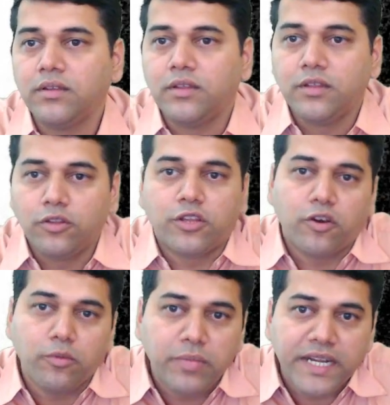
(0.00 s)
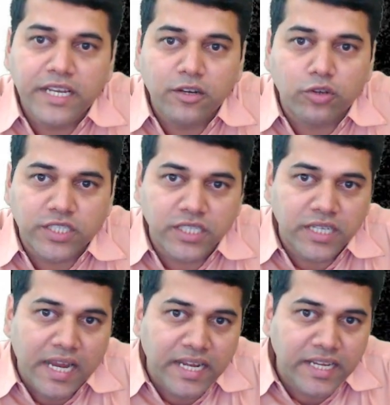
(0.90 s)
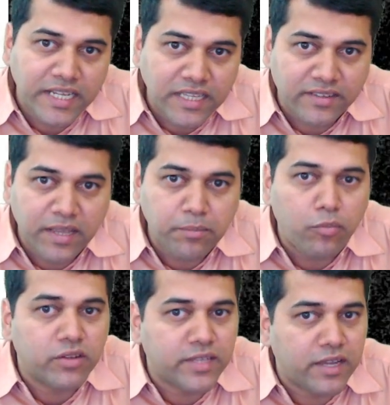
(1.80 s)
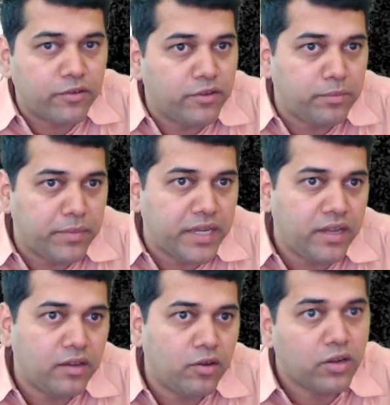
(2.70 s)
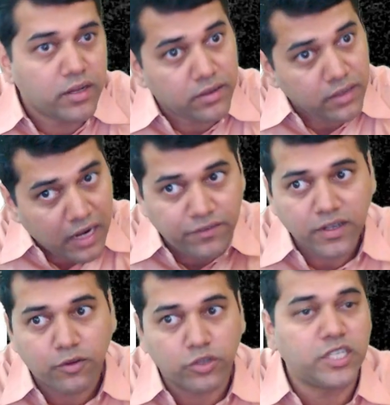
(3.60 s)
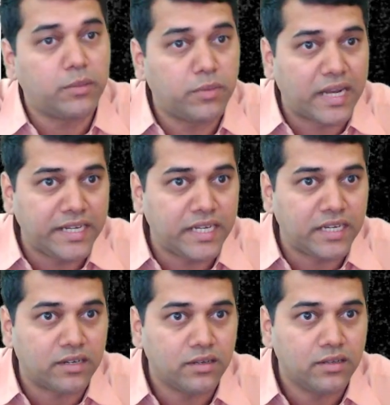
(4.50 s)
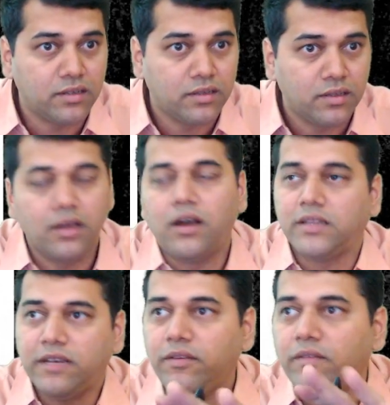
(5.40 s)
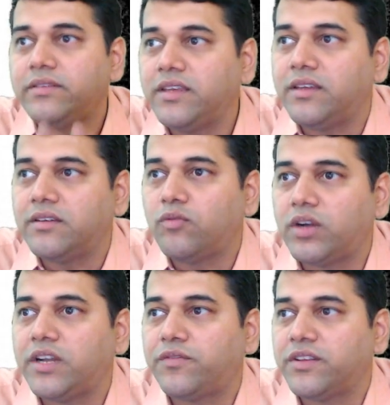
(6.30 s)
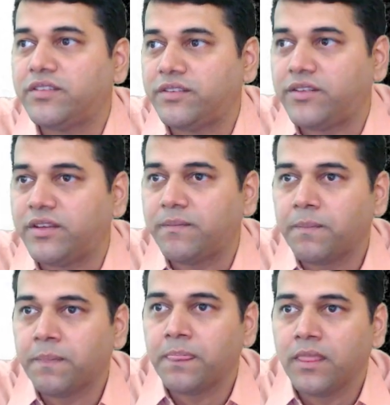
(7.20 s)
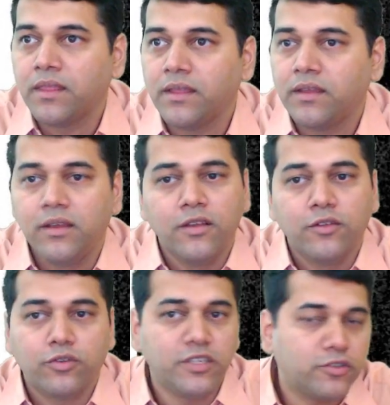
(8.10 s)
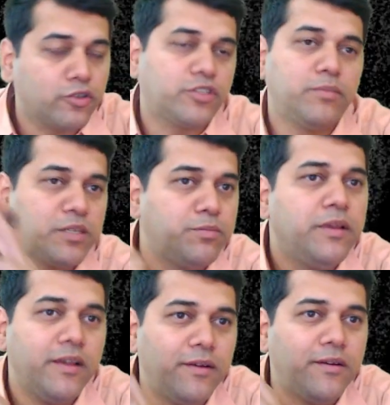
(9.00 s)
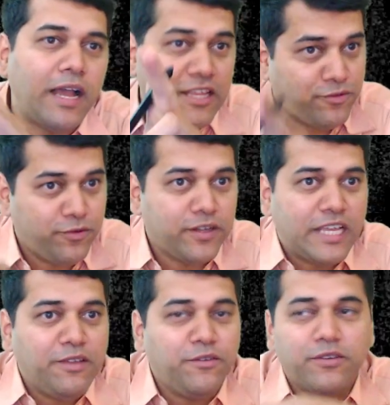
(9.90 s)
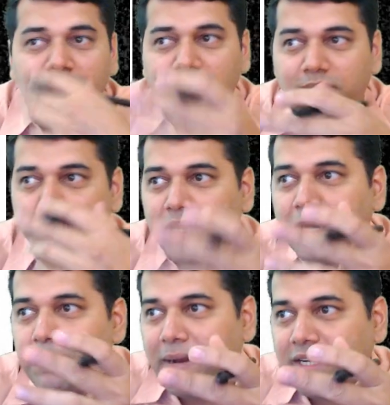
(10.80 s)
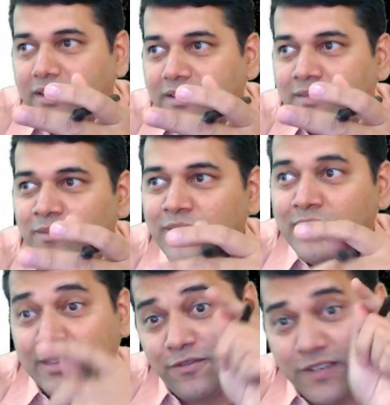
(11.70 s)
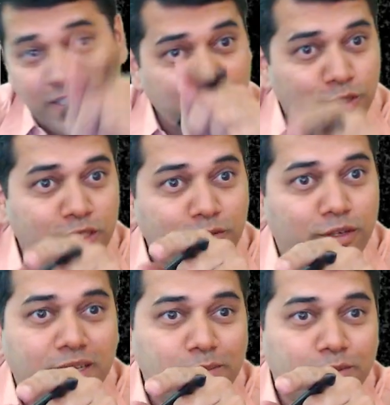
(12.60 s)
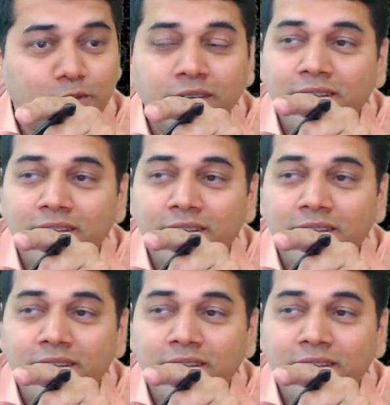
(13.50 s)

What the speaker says: No, November 18 question, and in the same box I have given May or after question number 19. Then we will see what difference is there. So this question must be, as far as I make a pattern, the first question what comes, no,